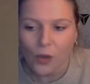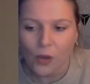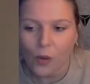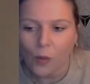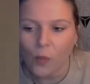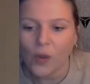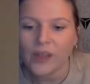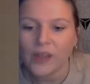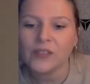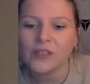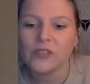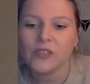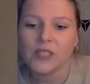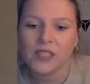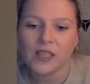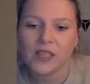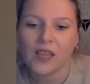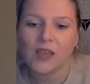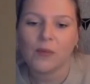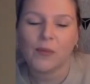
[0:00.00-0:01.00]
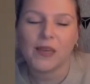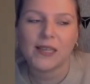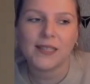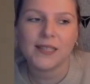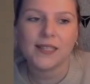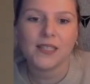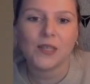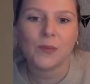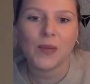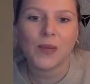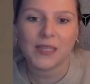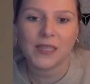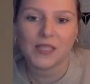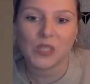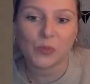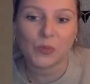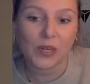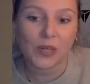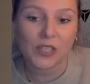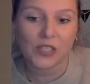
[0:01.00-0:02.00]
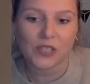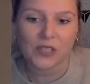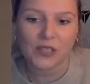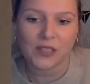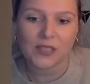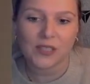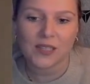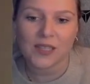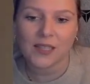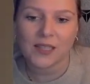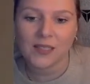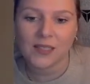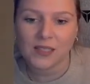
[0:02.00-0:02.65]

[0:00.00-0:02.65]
want to say based on my expressions, hence